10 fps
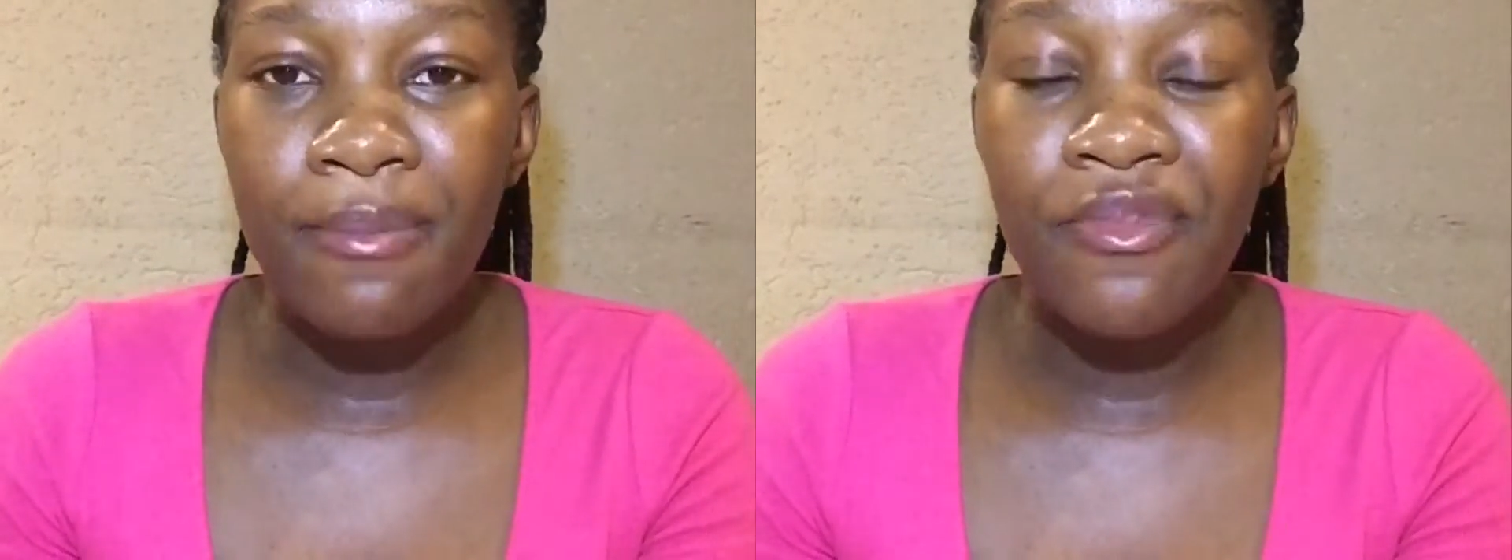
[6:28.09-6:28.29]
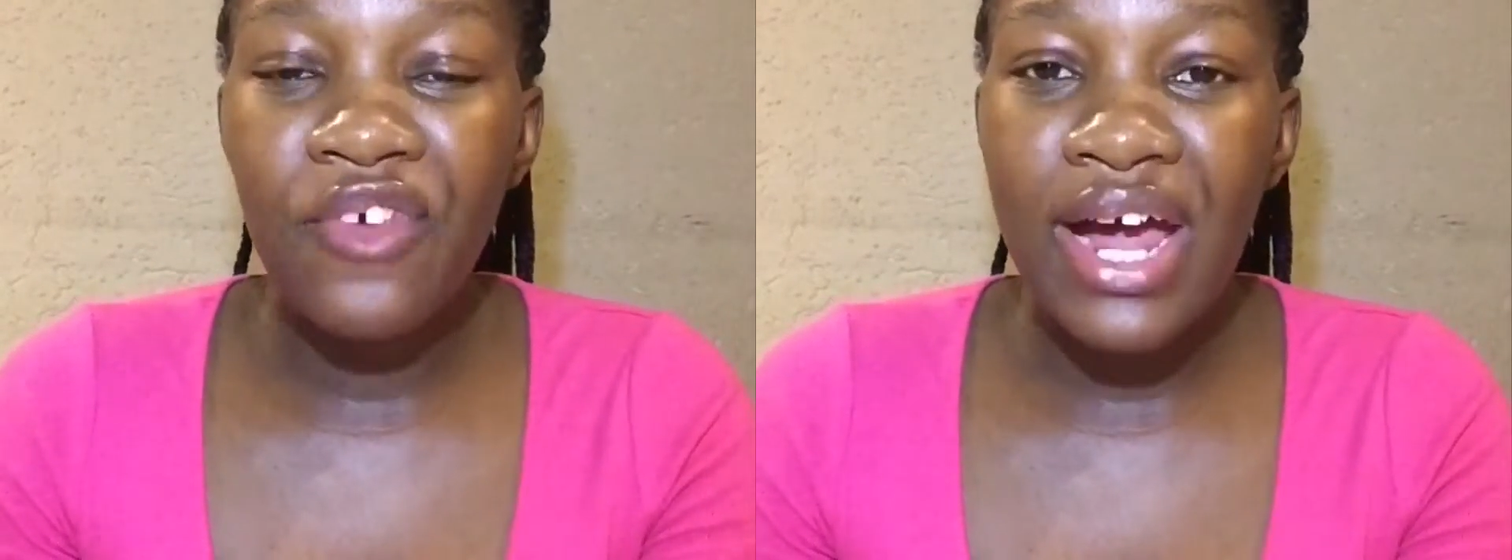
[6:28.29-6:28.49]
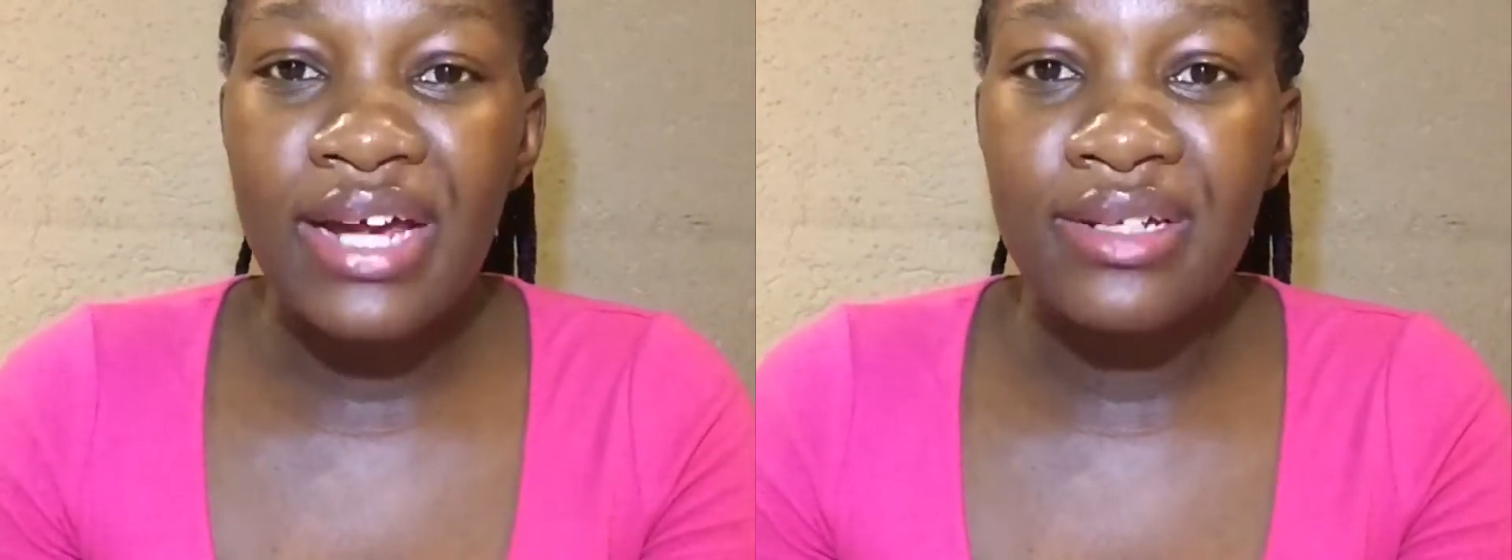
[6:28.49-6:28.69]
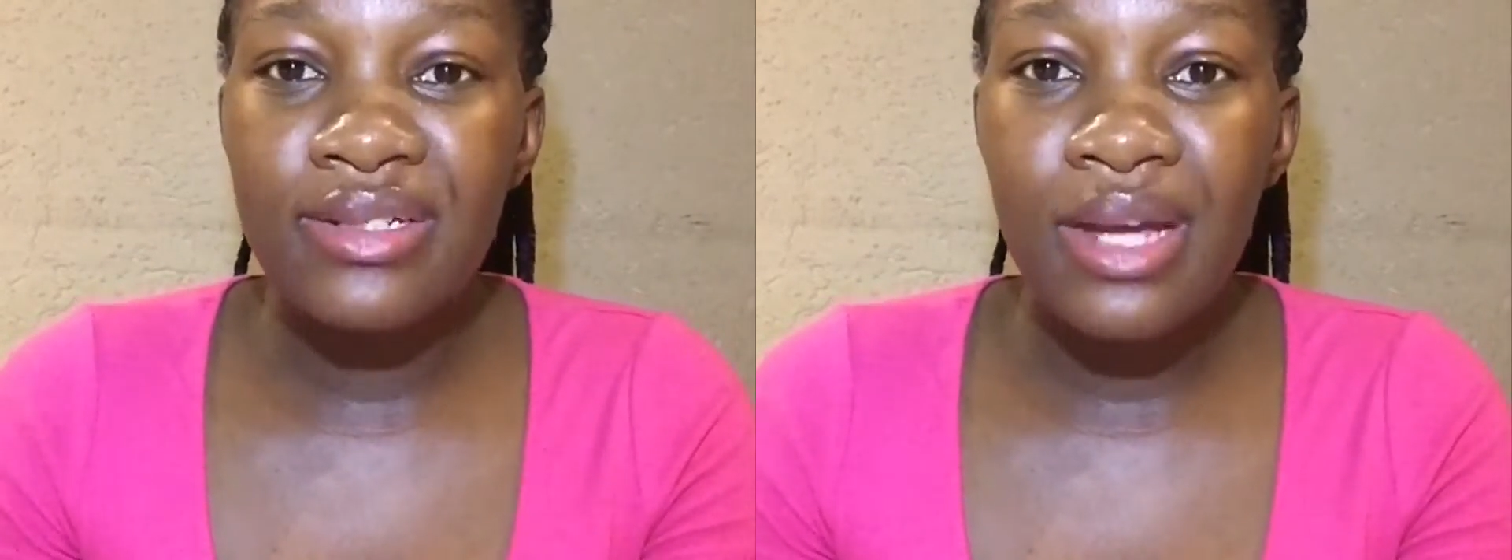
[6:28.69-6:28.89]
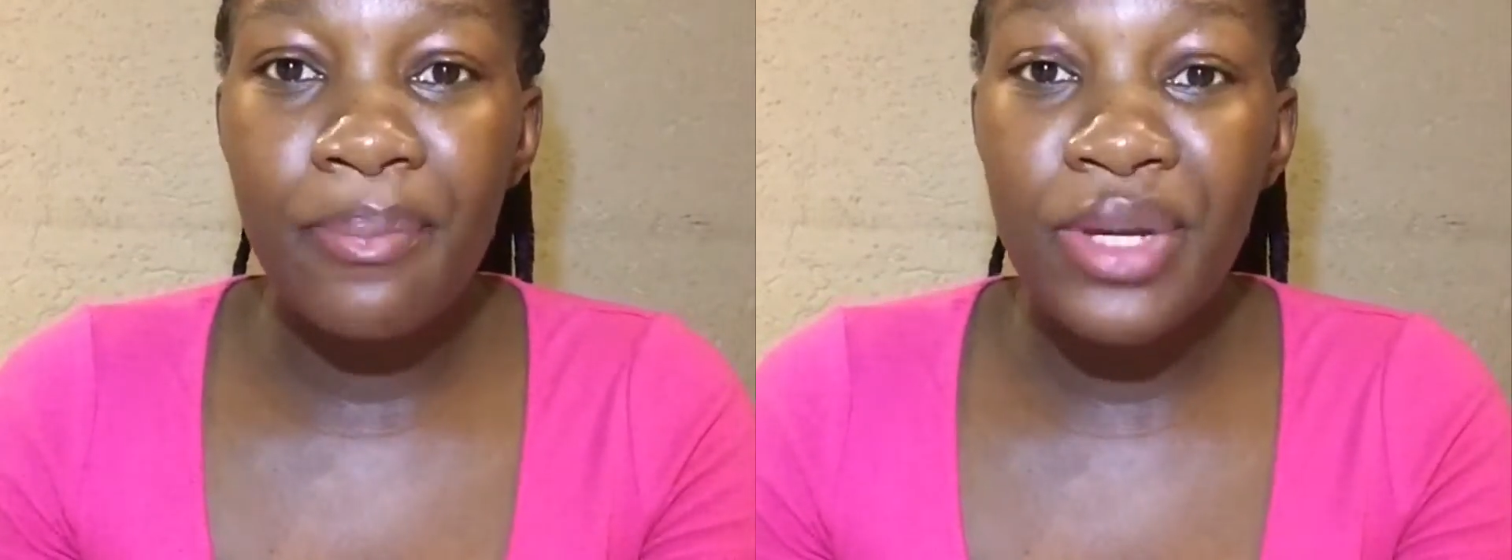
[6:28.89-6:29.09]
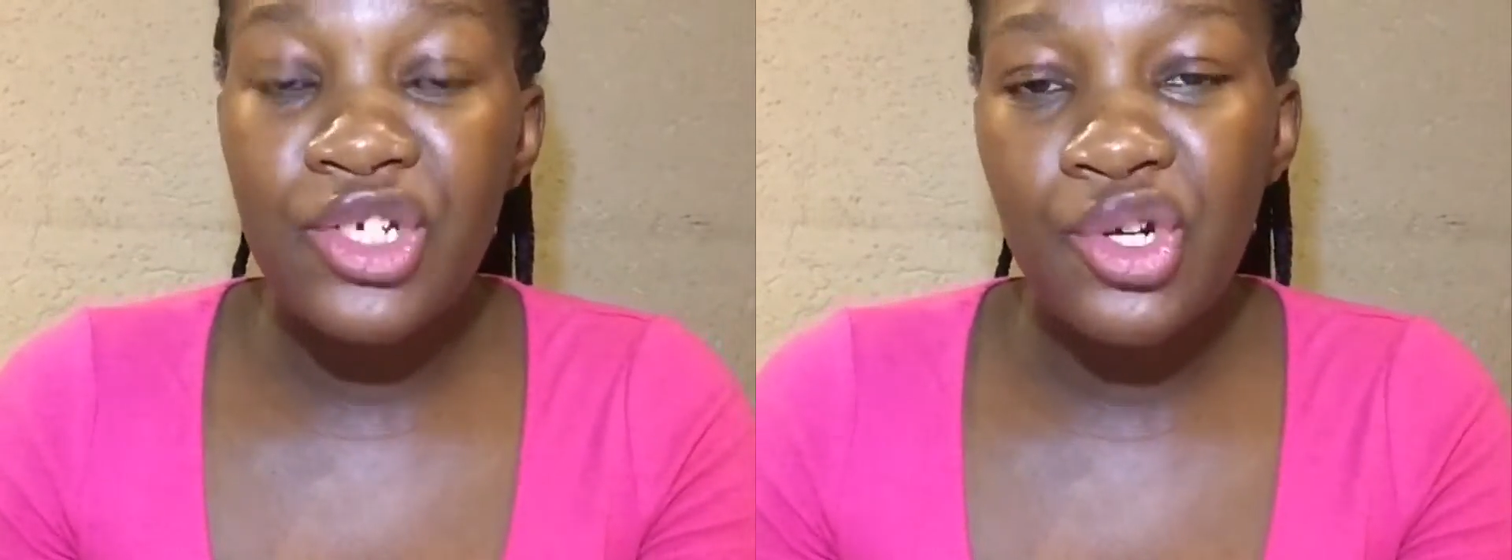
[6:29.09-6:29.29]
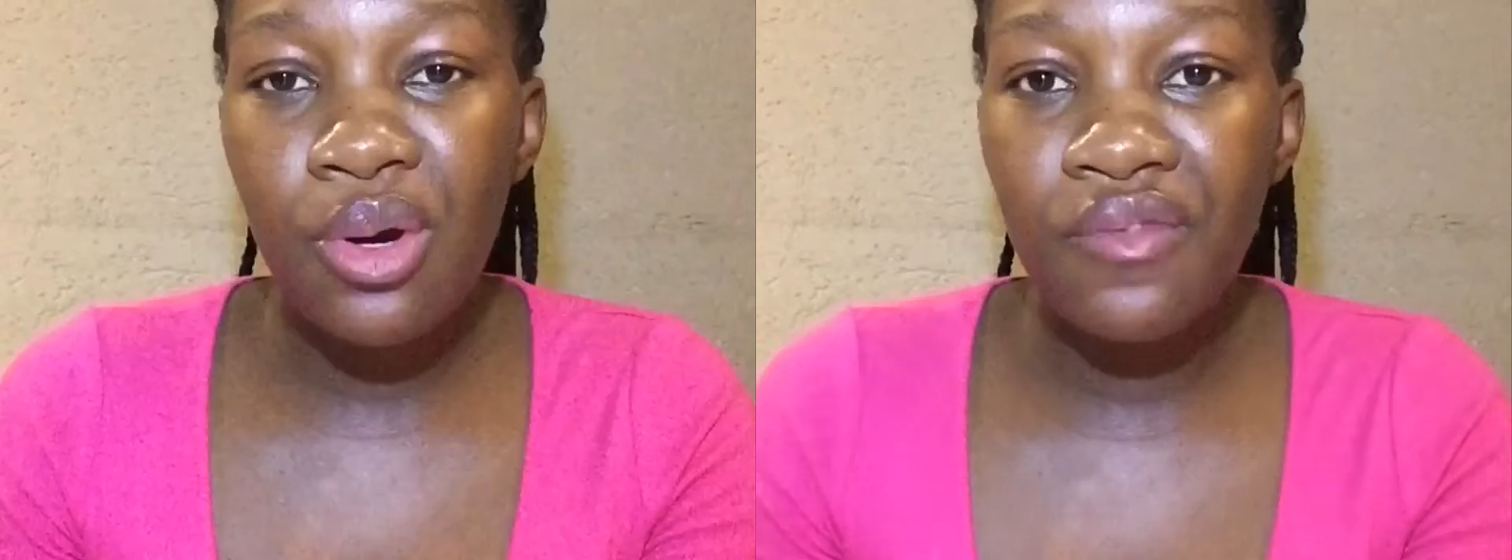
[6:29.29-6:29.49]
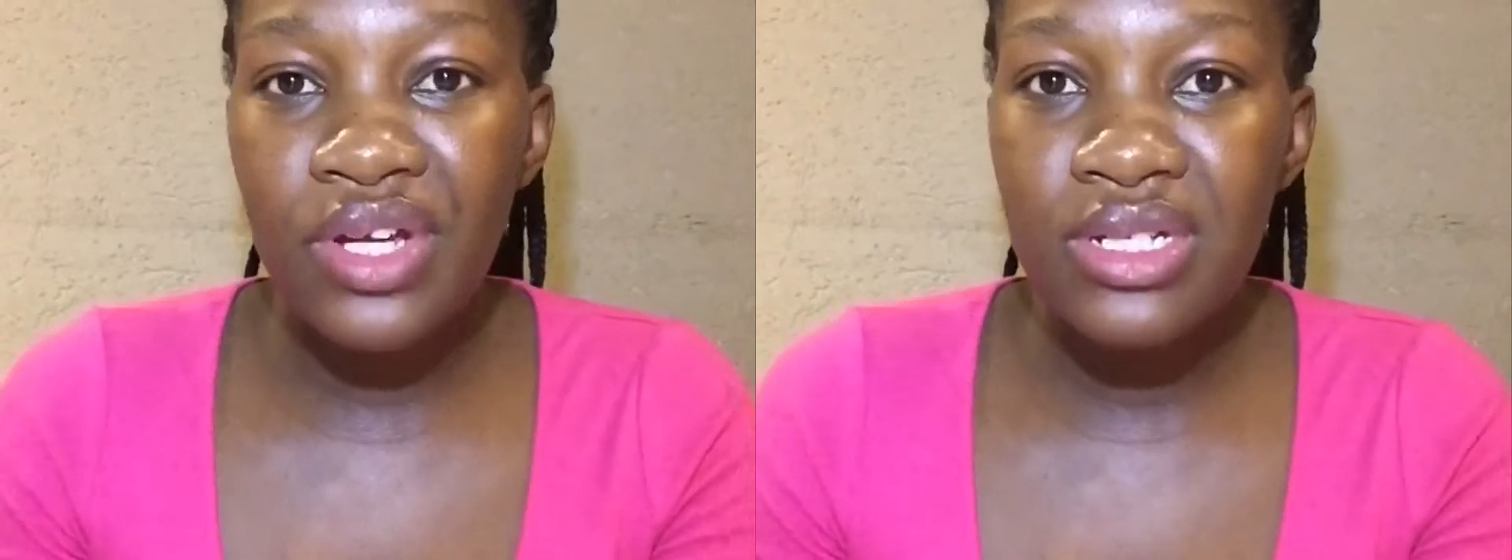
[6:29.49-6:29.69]
find a picture
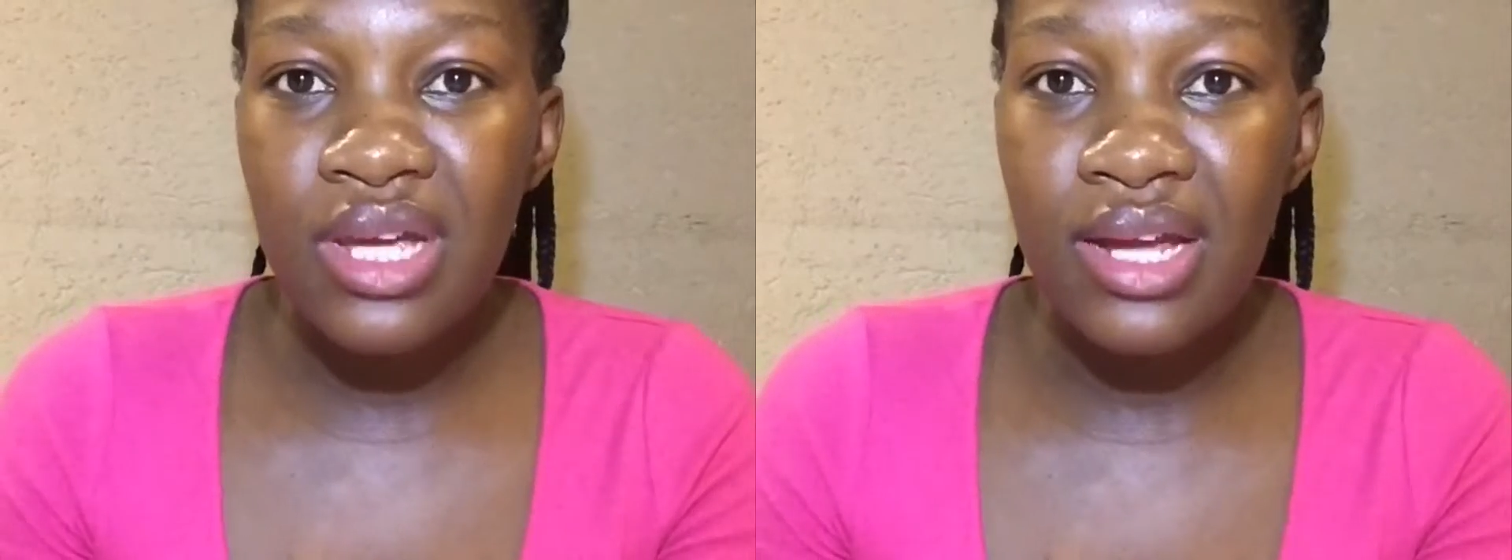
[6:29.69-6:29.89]
of it